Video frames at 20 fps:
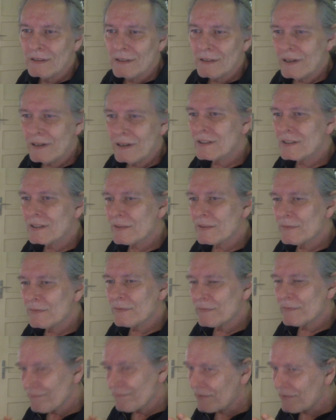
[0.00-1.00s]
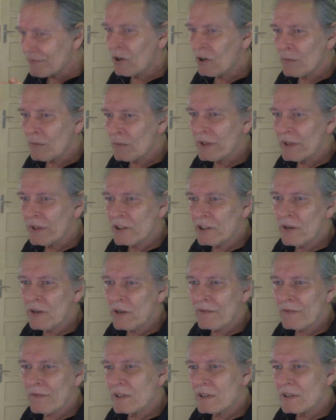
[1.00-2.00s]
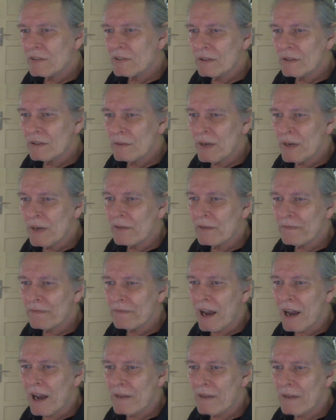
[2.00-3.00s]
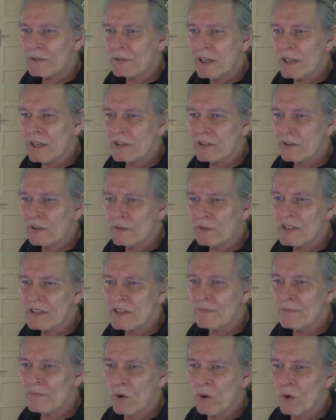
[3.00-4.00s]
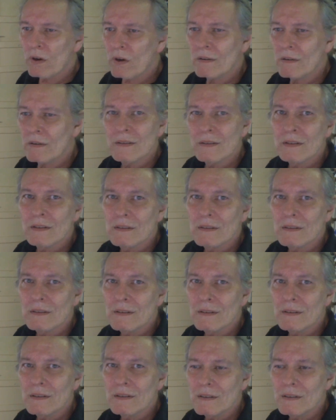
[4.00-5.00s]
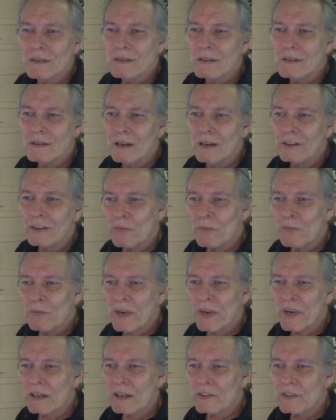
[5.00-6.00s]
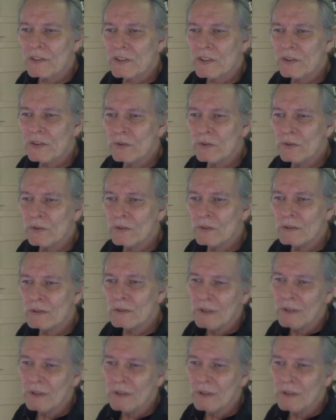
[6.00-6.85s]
it's normal that you have to do about 5 or 10 degrees more compared to